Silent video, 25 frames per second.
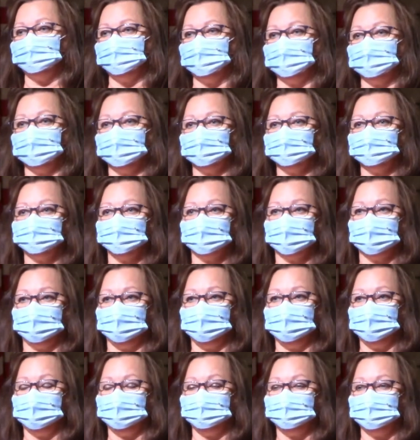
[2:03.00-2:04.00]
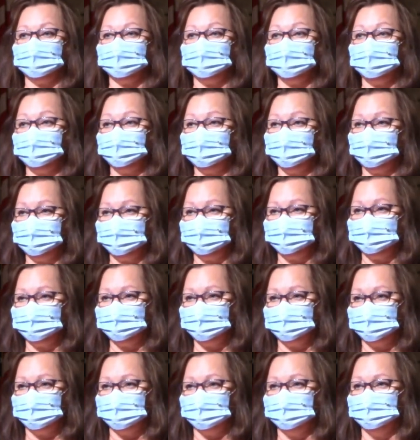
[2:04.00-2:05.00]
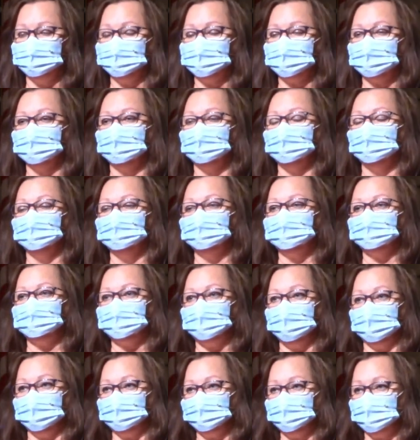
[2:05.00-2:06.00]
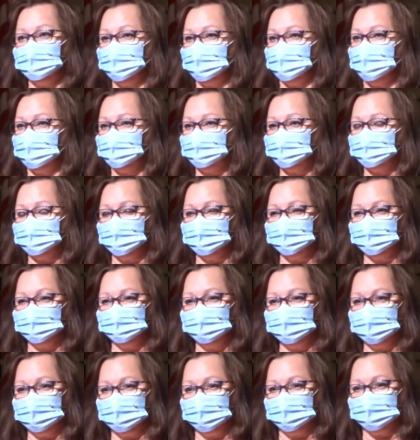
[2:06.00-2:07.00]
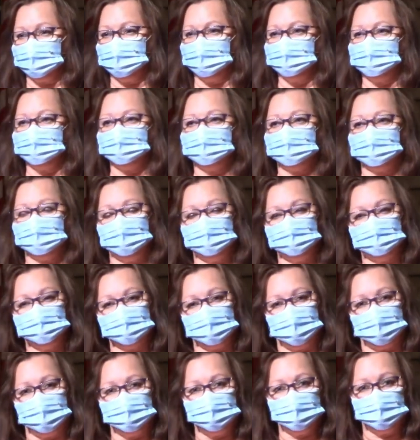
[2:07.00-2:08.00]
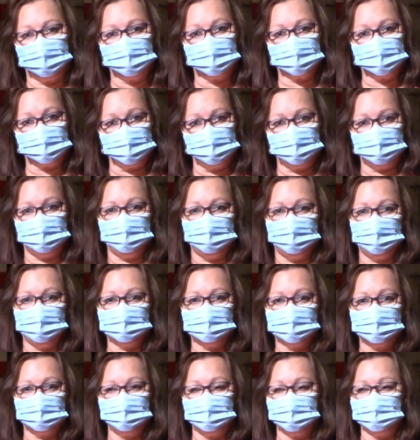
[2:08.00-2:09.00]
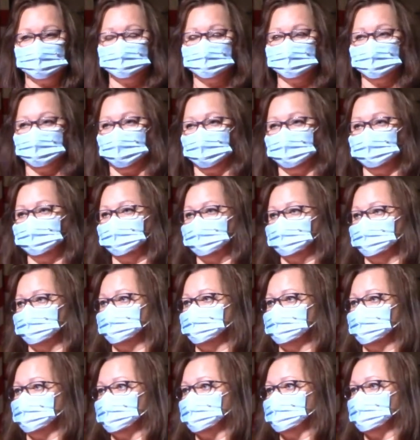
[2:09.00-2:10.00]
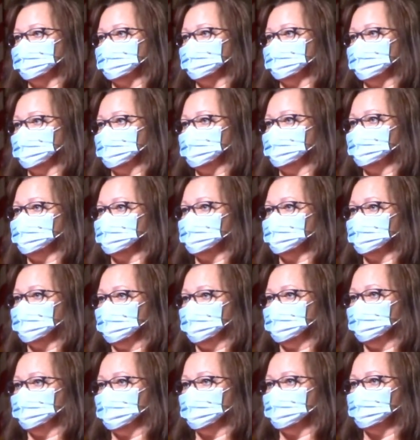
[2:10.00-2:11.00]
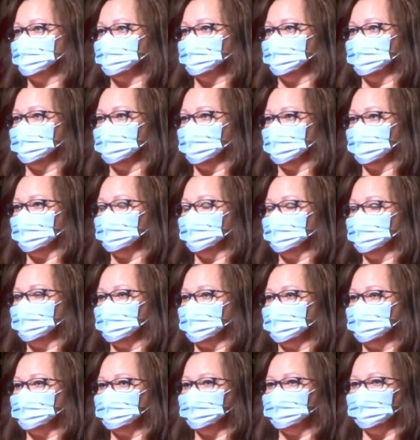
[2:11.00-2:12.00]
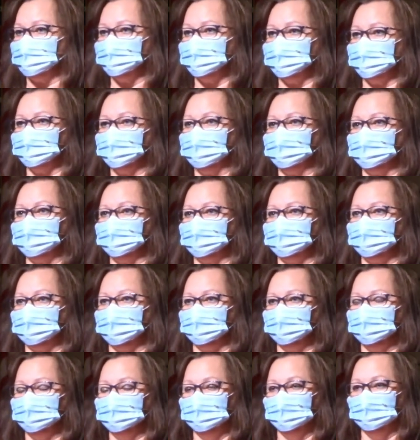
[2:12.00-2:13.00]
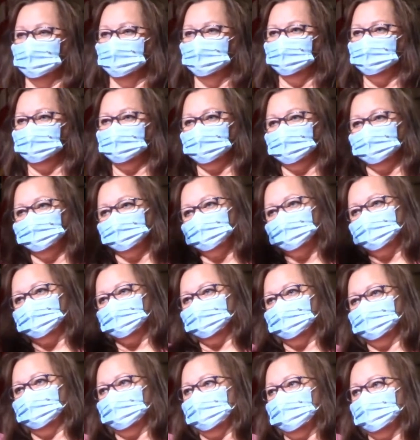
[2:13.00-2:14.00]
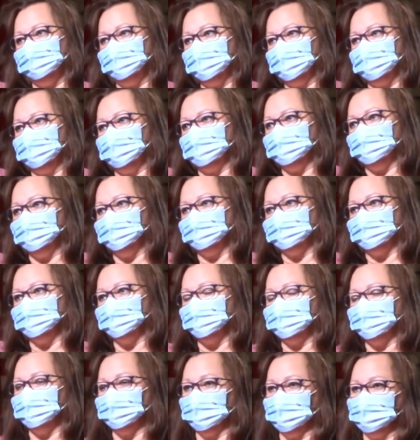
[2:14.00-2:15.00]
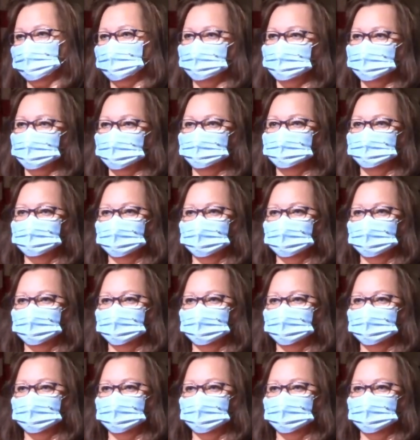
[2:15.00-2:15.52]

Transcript: because we're going to have the kids stay in the cars with their parents and drive through. It's going to be a drive through trunk or treat, and we're trying to make sure we've got it planned so that we can. Uh, get everybody navigated through correctly.